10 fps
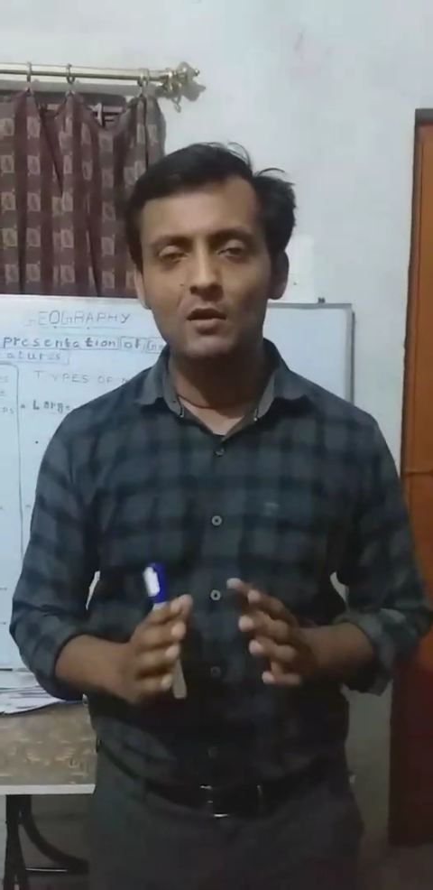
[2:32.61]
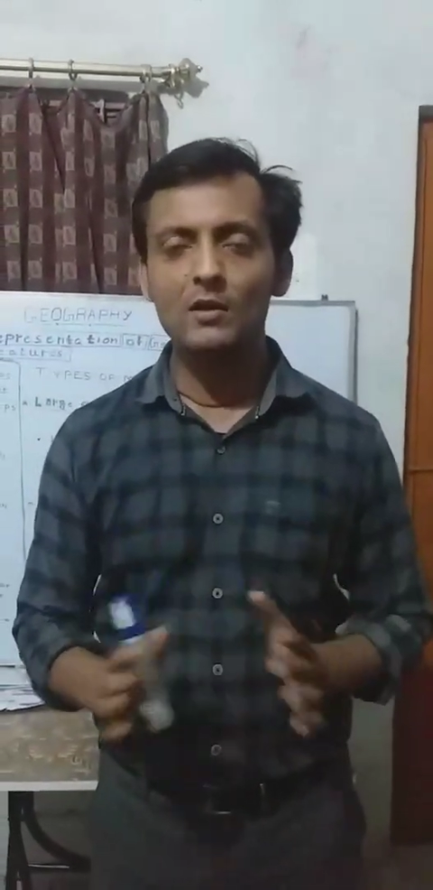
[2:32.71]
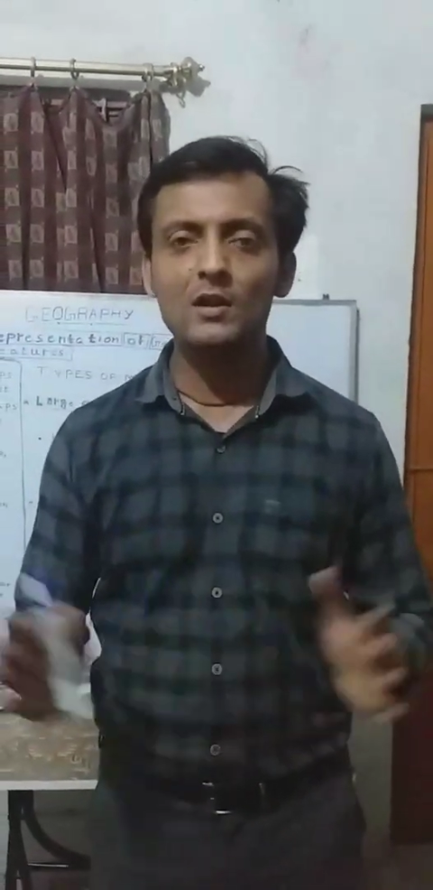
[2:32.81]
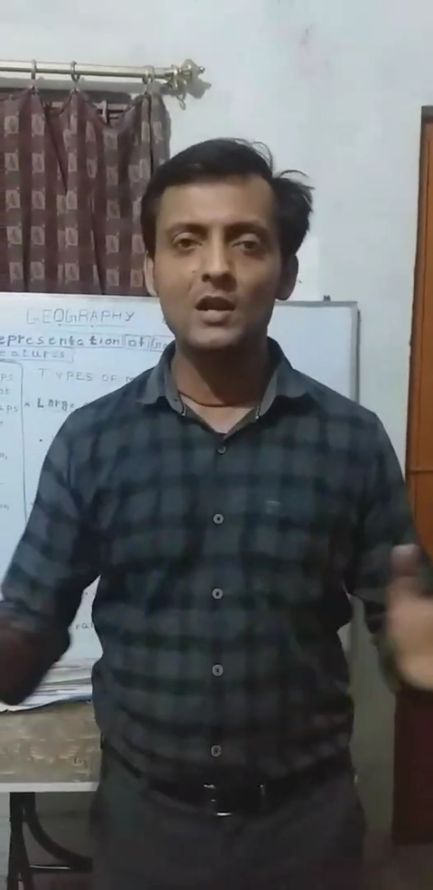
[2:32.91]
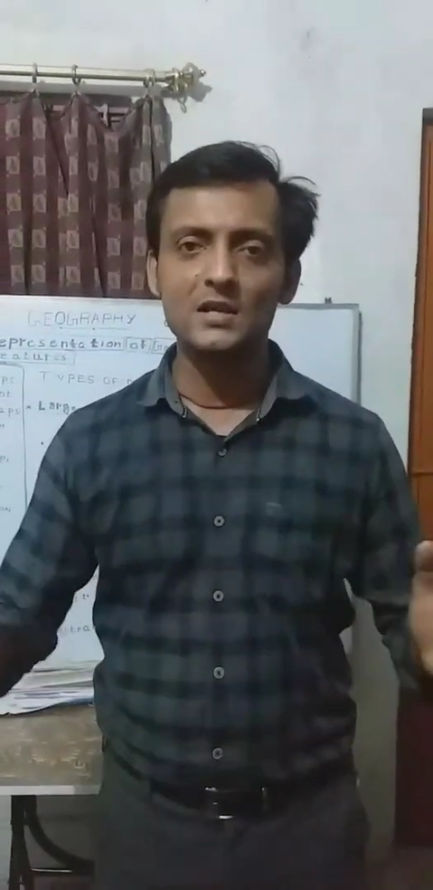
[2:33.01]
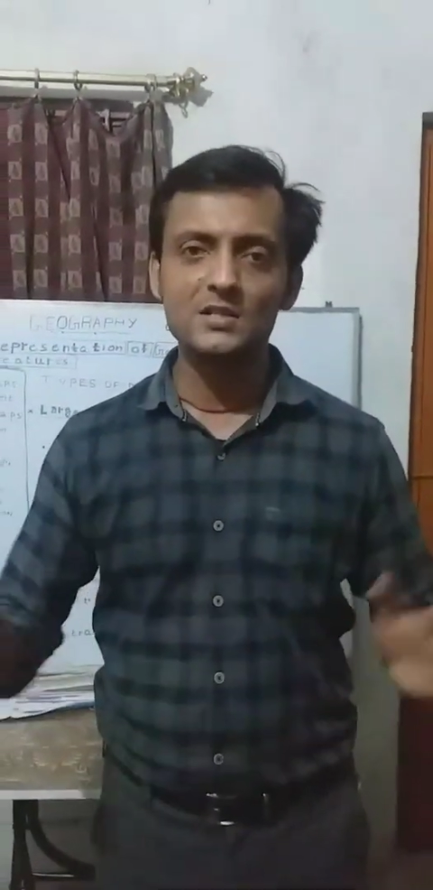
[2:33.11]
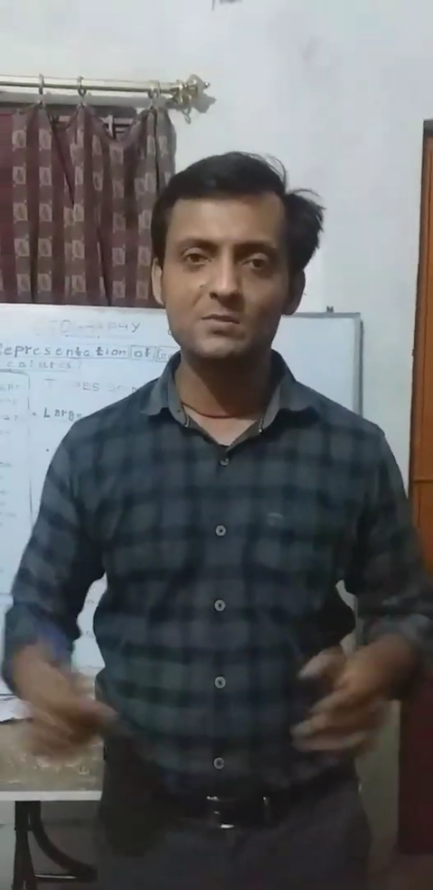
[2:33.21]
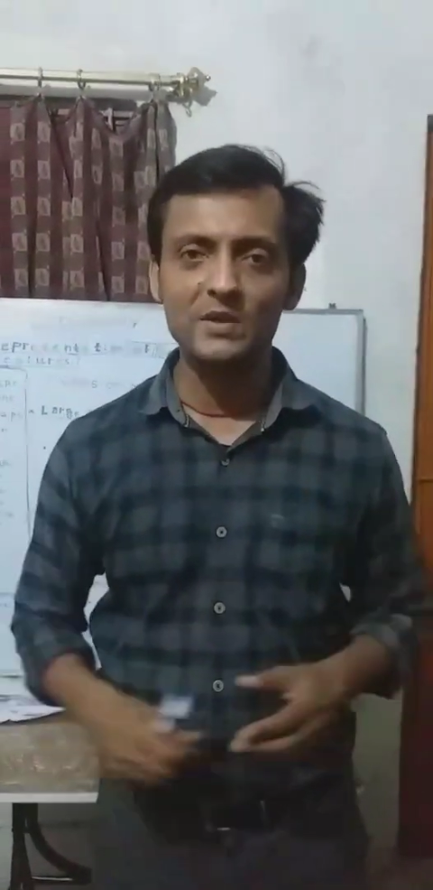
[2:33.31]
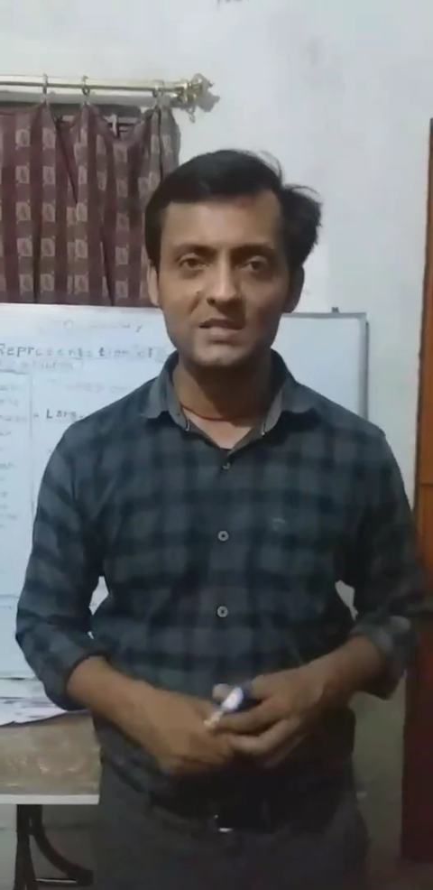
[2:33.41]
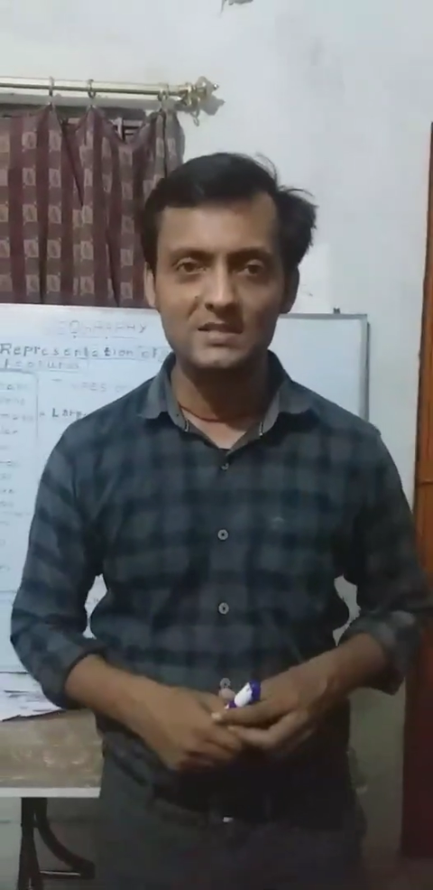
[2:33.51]
on a large
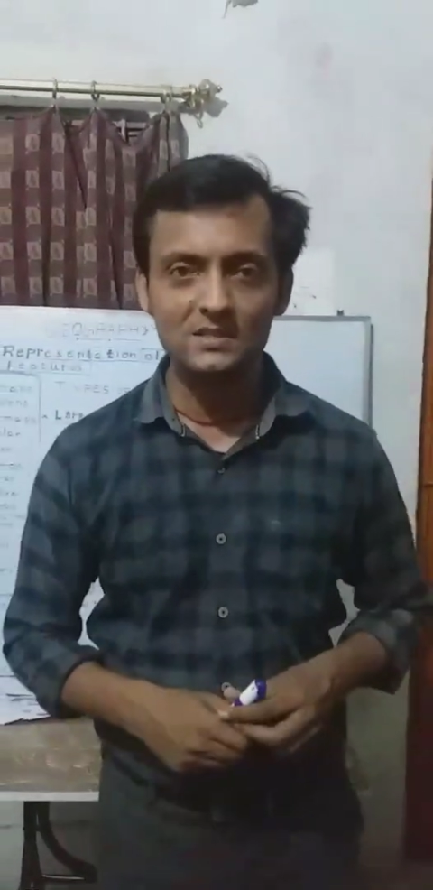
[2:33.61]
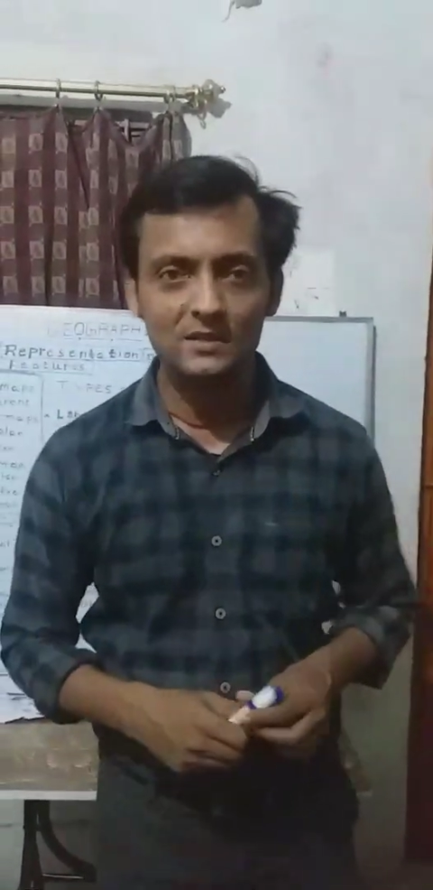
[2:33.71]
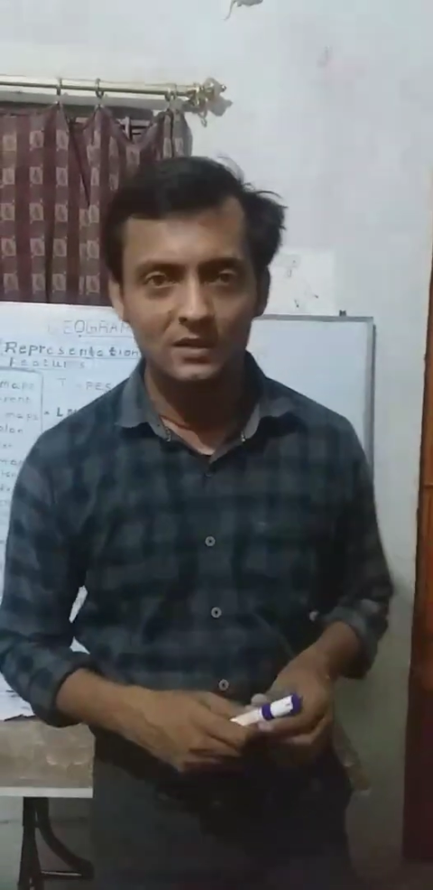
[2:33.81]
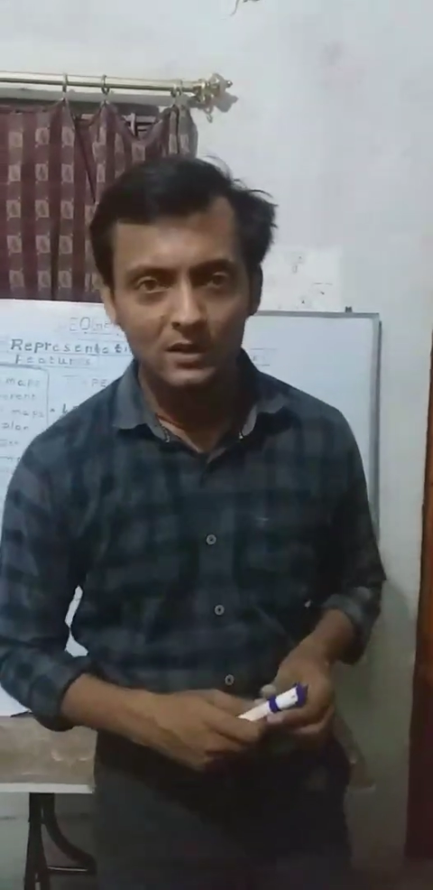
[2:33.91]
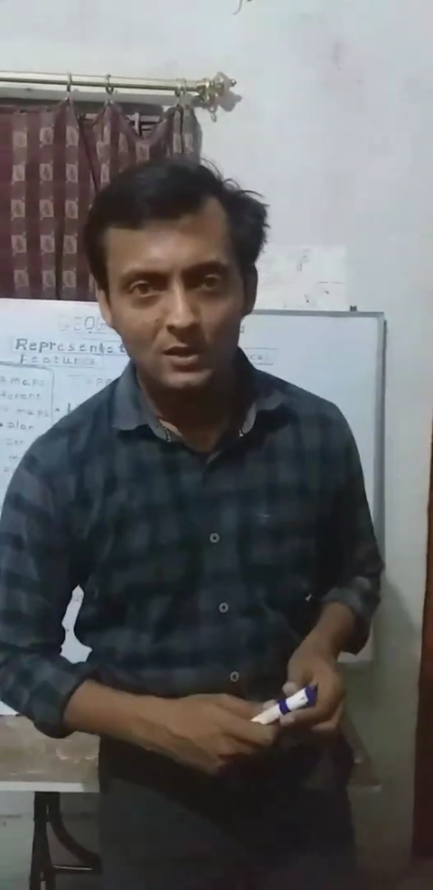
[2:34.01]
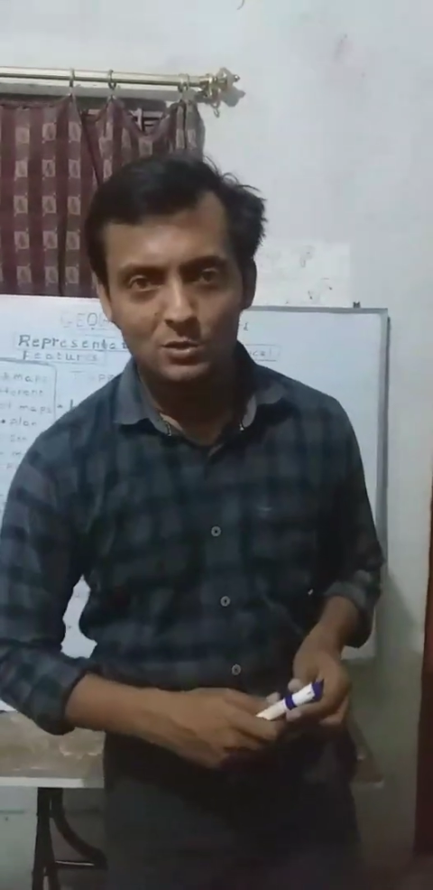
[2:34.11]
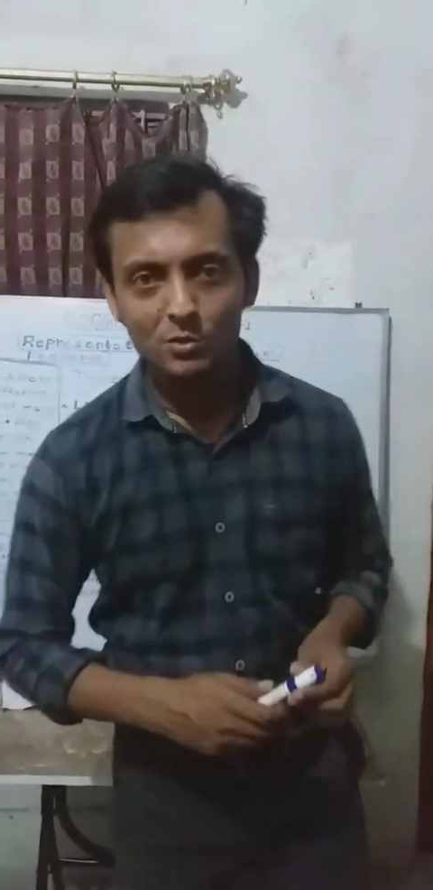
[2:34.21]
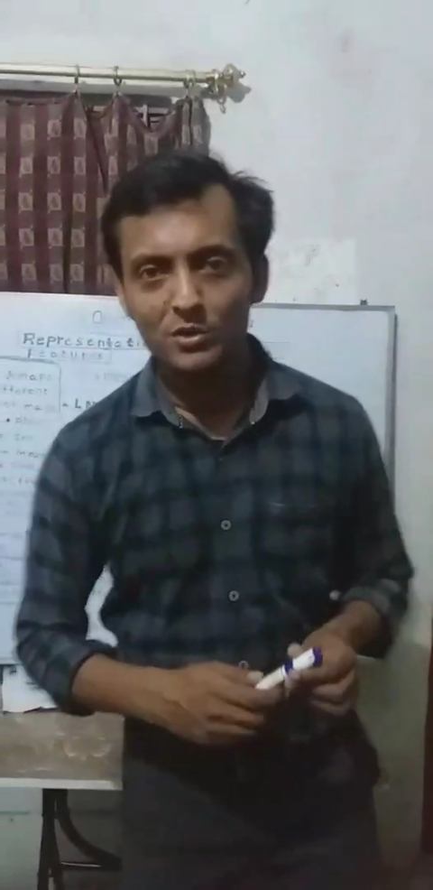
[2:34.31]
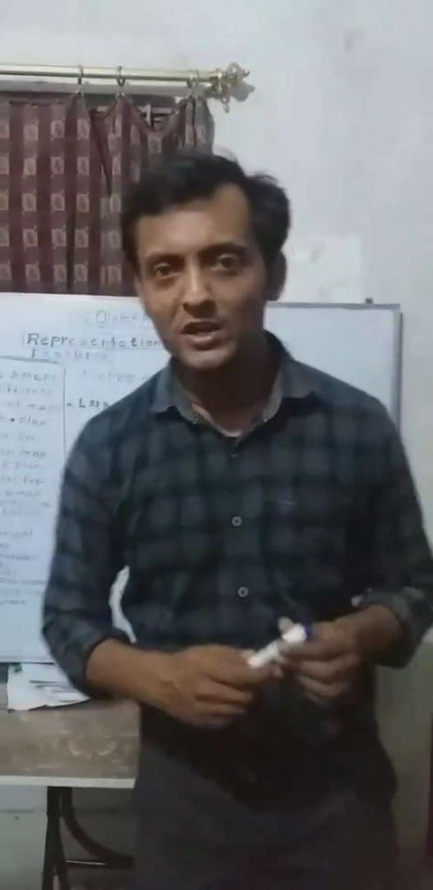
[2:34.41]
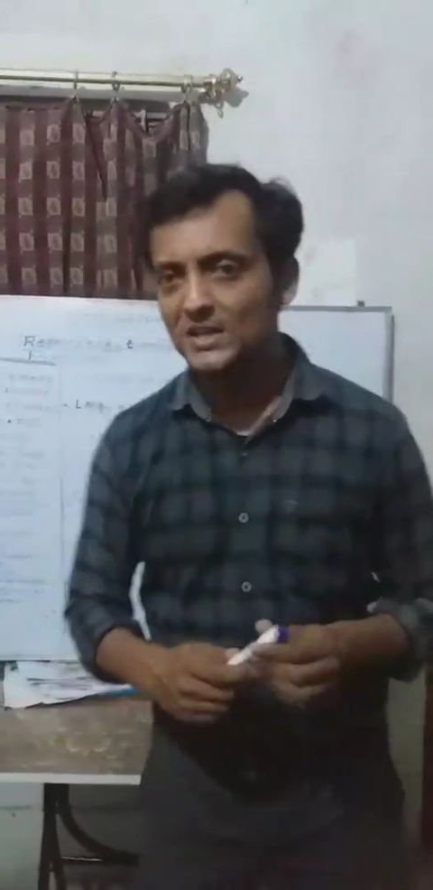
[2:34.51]
space.
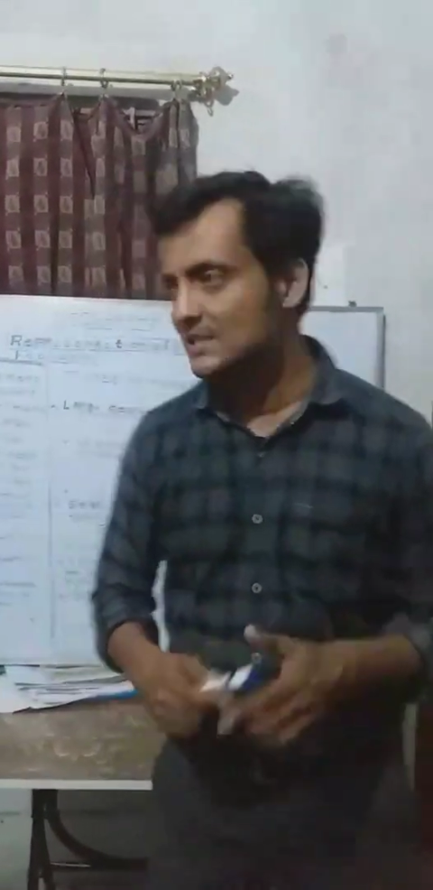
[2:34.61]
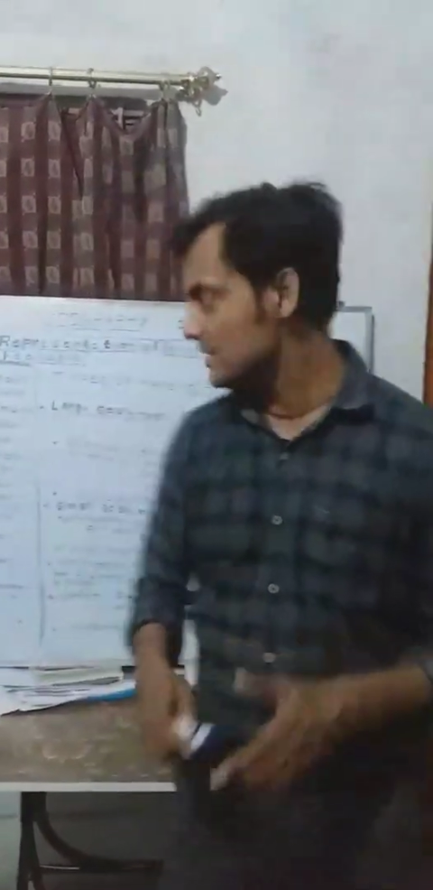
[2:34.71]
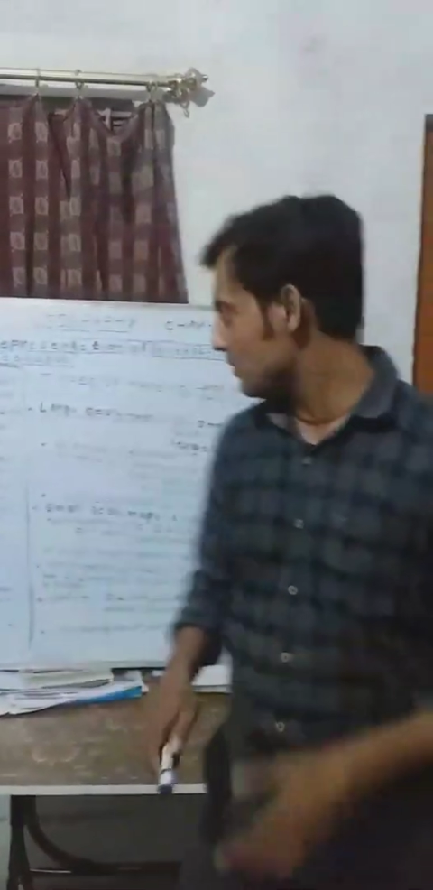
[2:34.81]
So it's